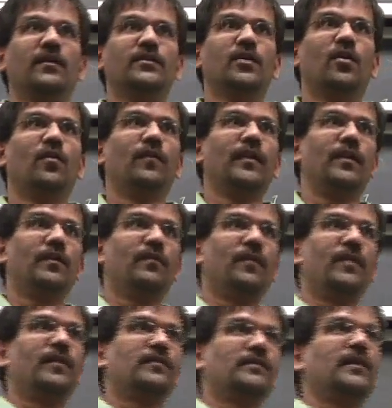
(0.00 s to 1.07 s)
So when
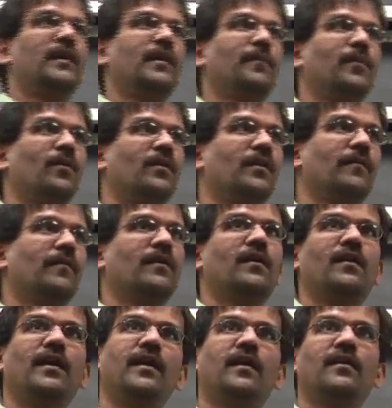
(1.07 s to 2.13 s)
you start a program
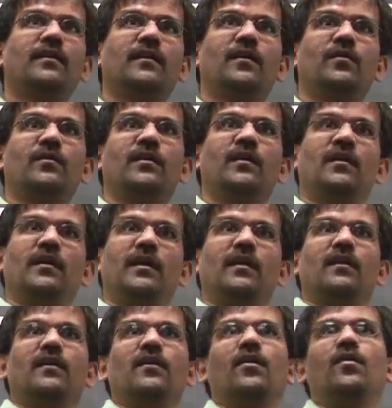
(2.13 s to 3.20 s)
called a.out,
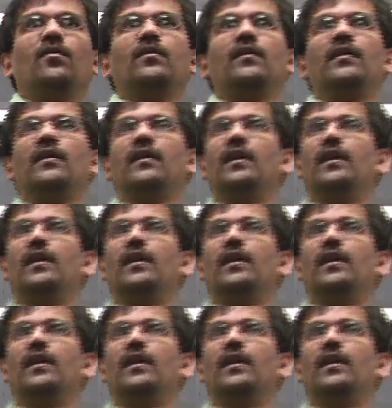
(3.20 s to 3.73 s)
you'll load